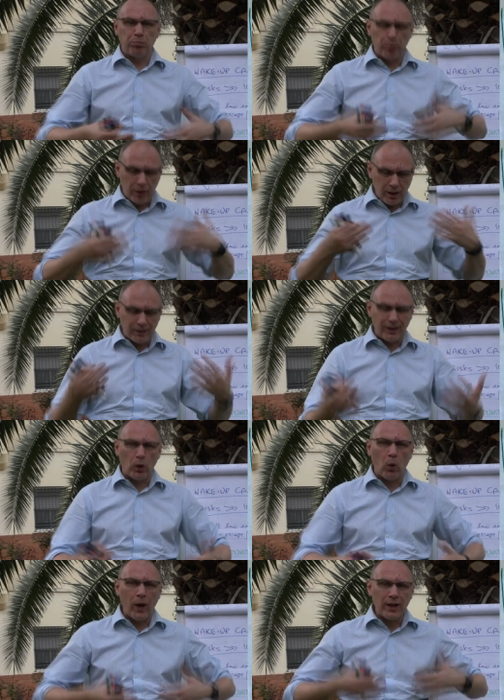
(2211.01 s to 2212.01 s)
bring the
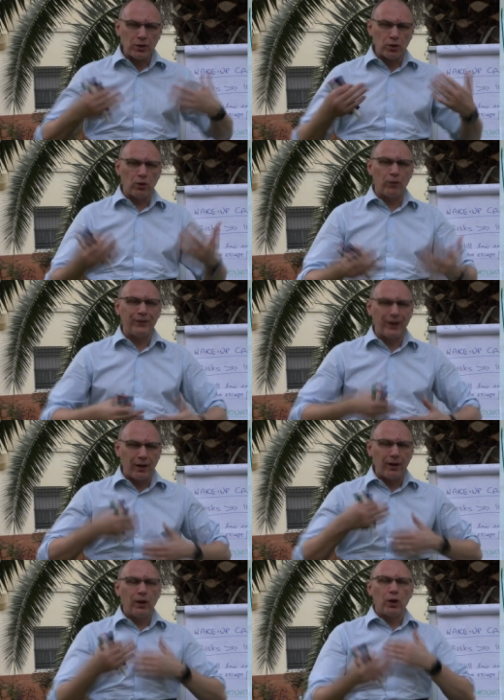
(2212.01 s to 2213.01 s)
question of the,